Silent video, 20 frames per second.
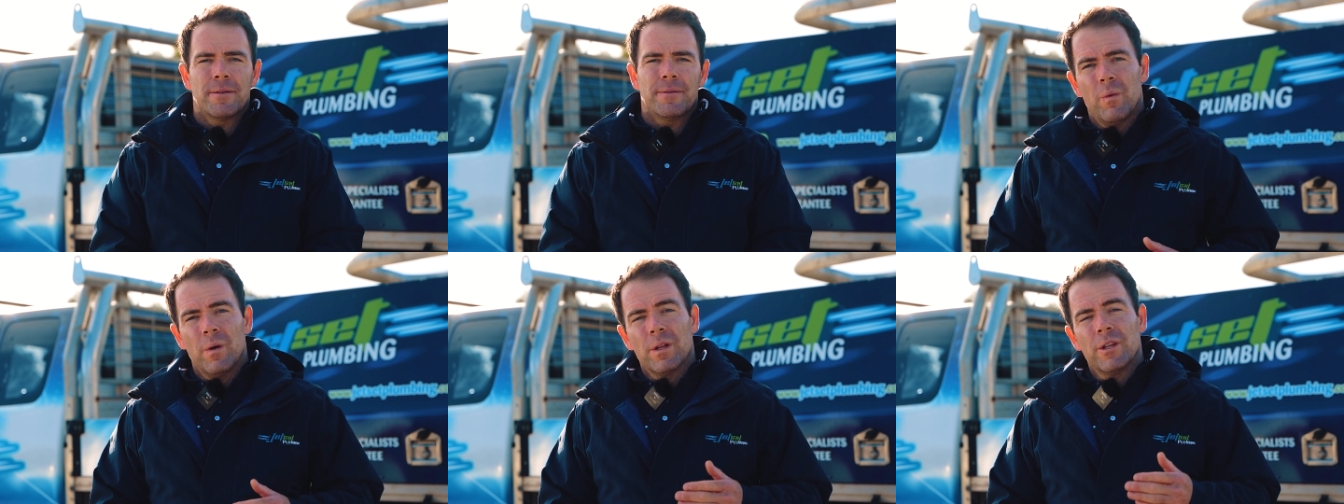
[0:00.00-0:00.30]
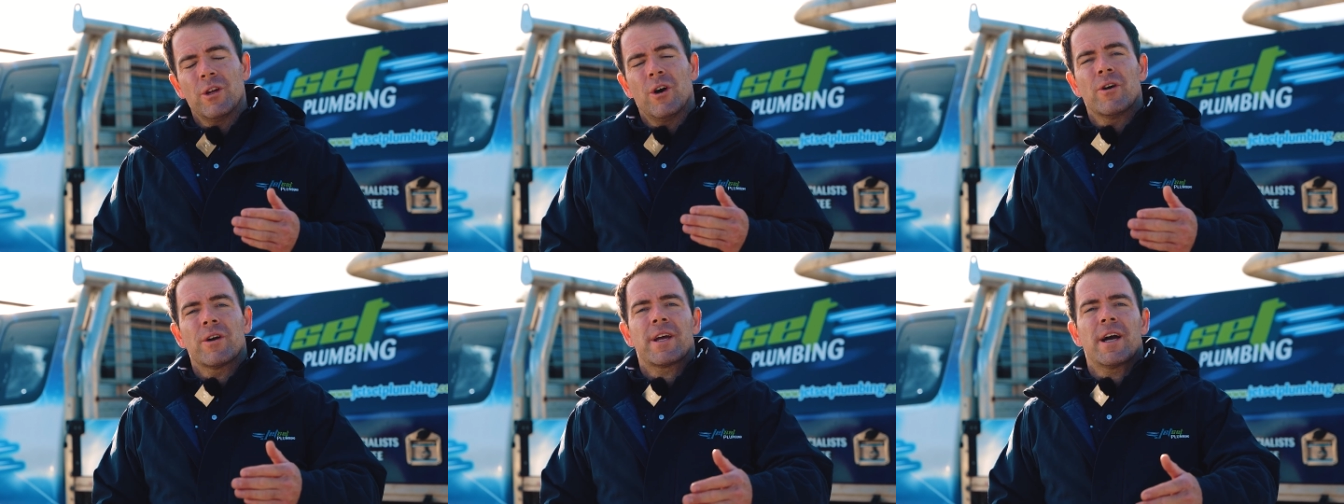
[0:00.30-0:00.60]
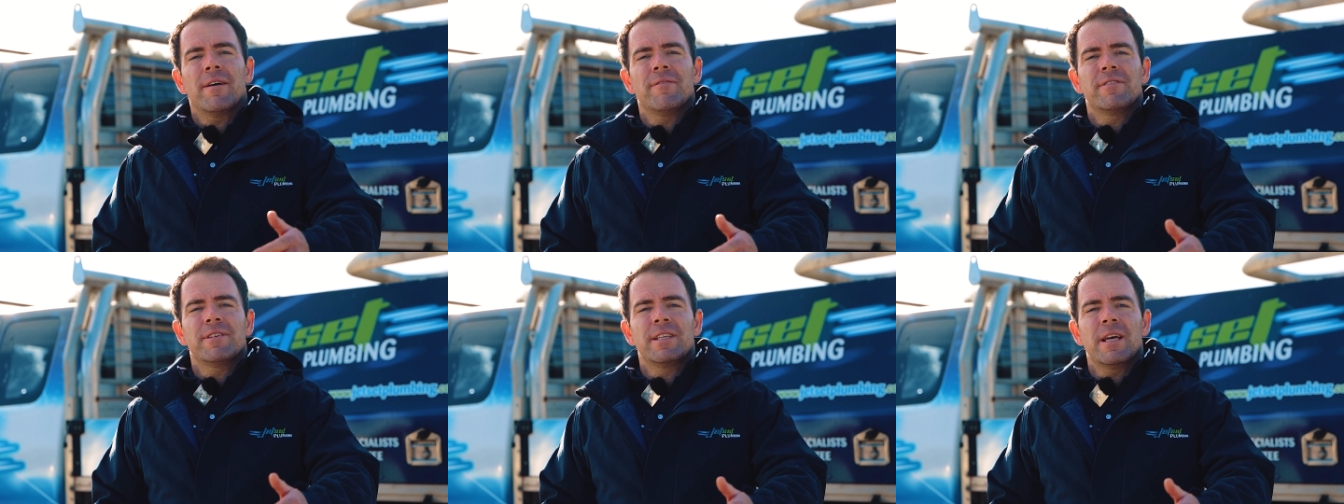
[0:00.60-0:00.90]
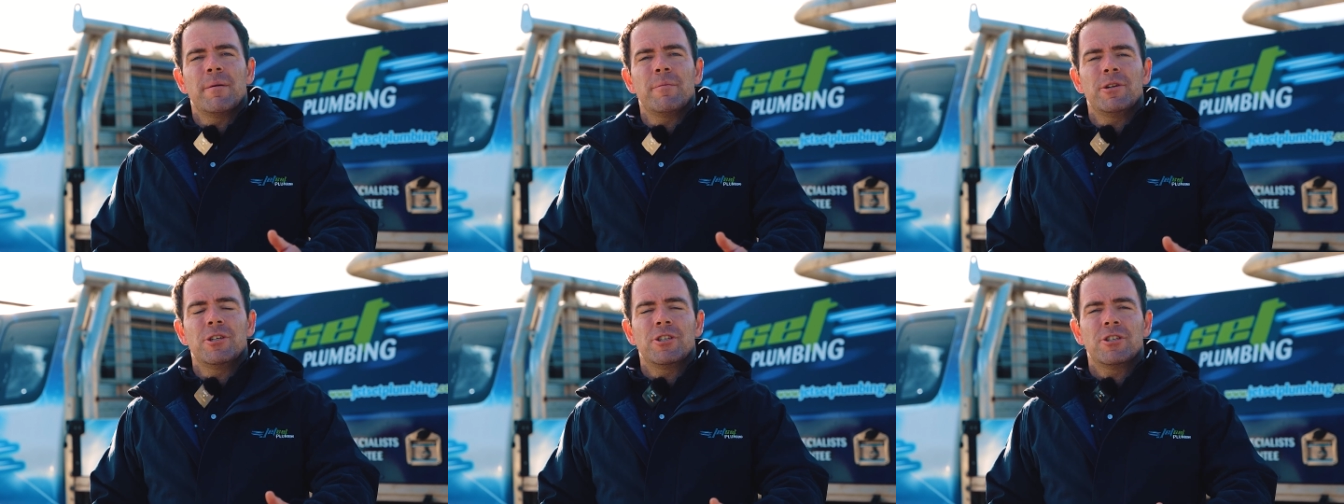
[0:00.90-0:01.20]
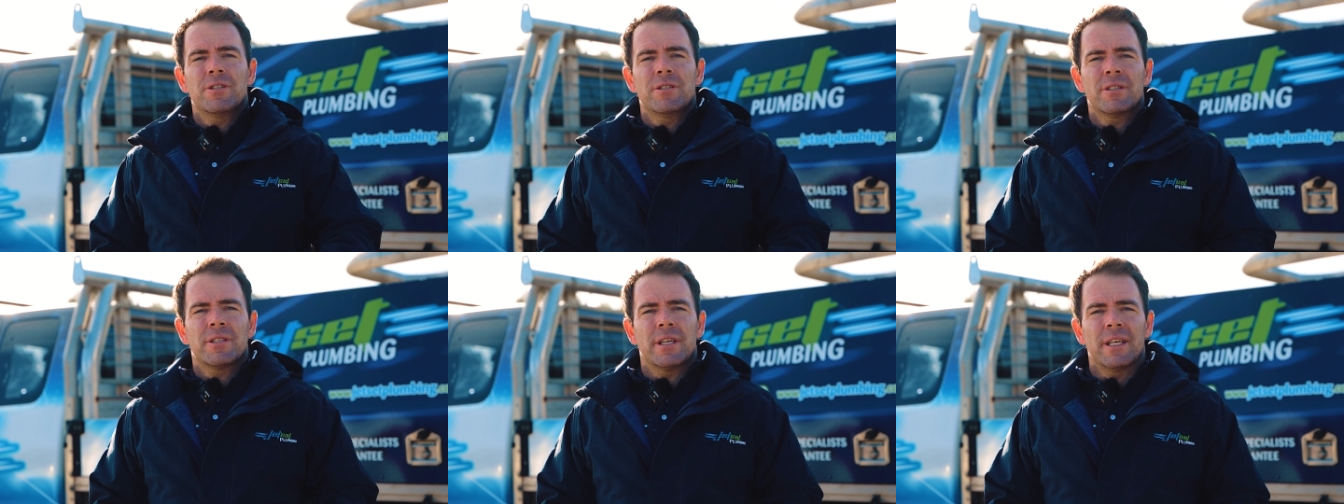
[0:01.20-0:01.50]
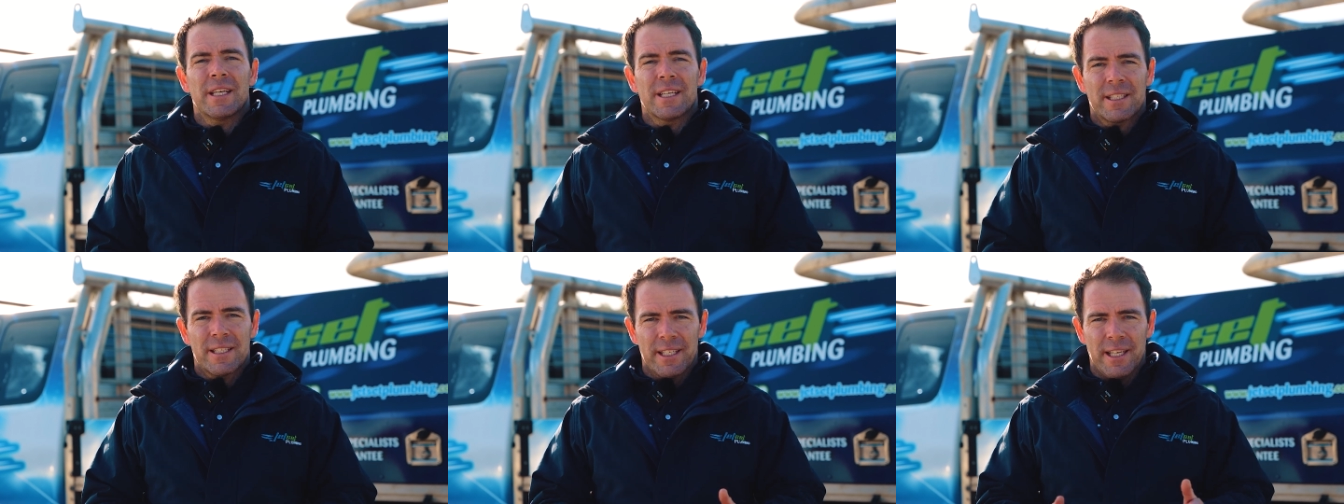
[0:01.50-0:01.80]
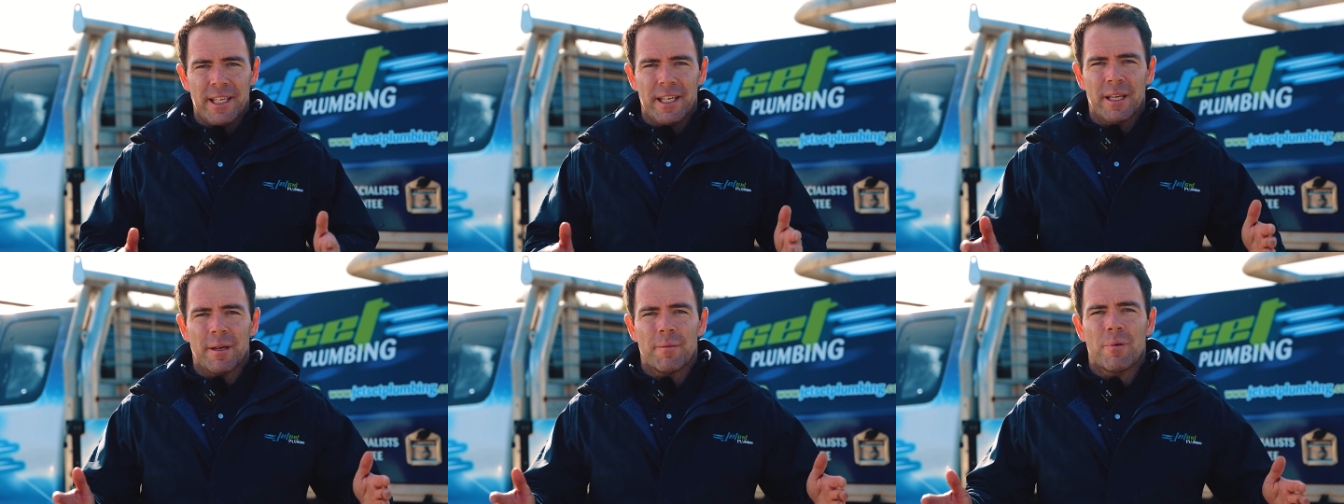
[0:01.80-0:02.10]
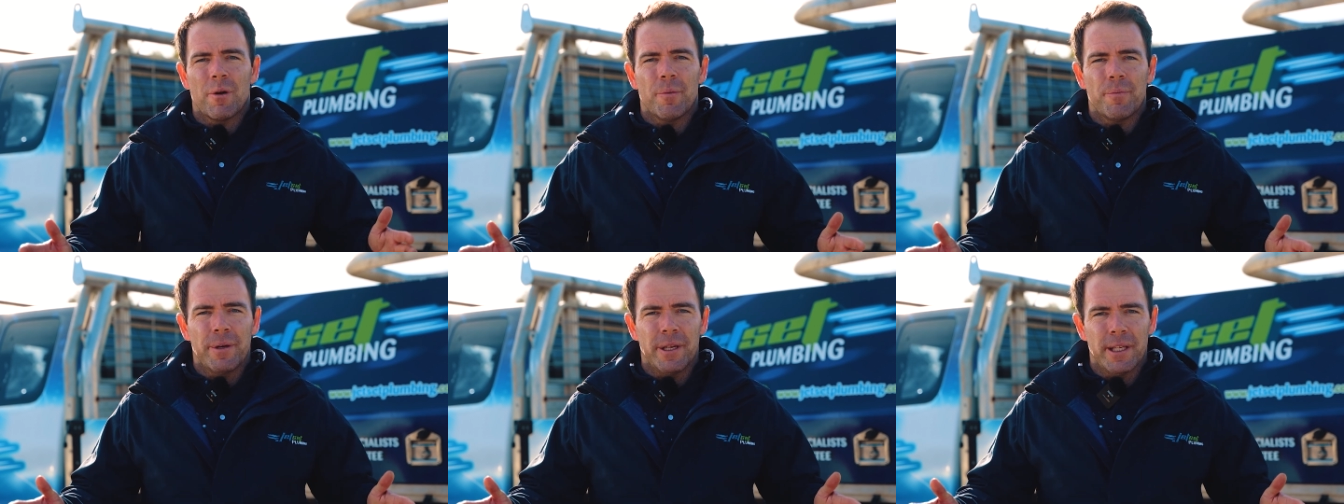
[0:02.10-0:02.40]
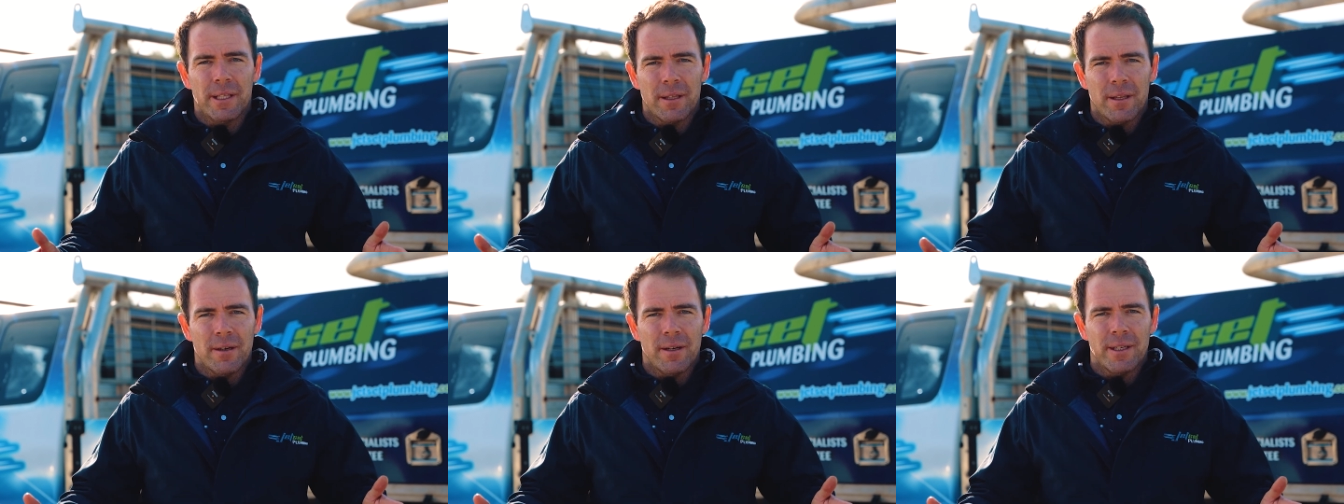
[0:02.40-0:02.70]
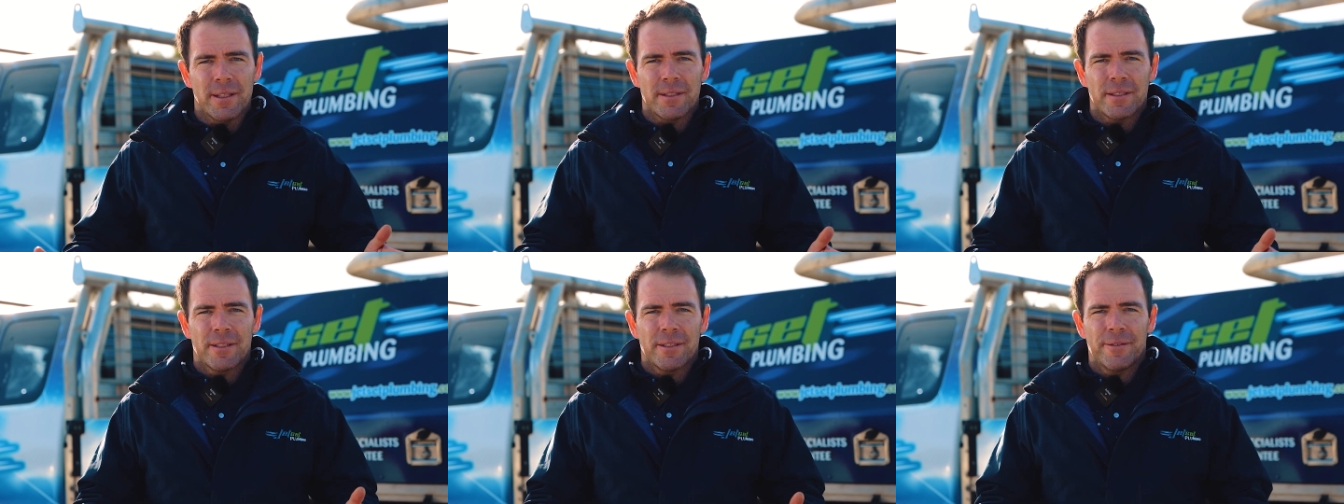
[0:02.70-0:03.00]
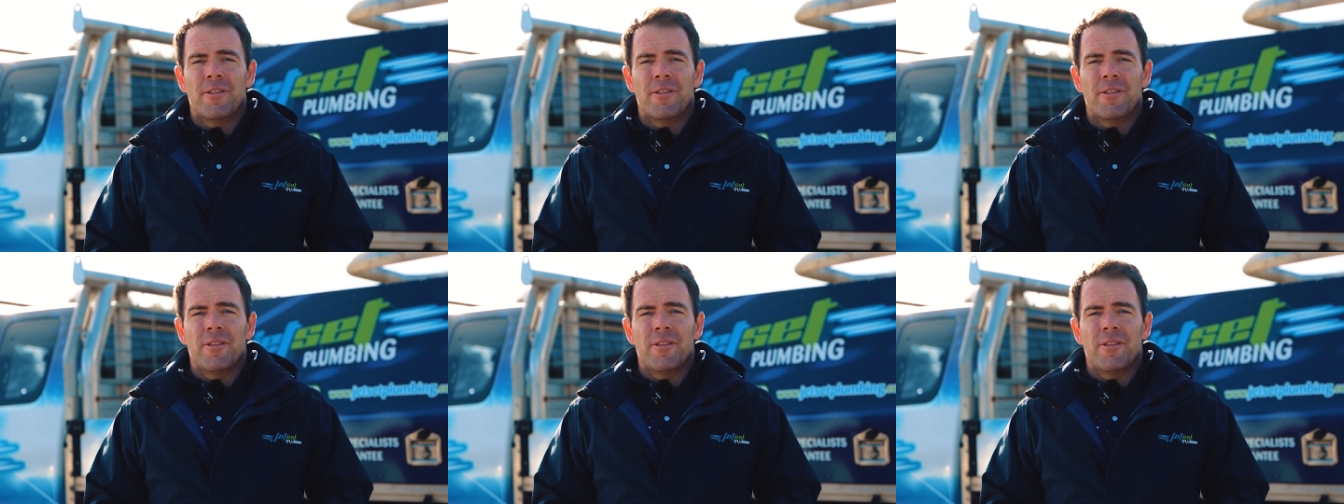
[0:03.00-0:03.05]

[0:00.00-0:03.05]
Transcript: will not cover damages exceeding property lines,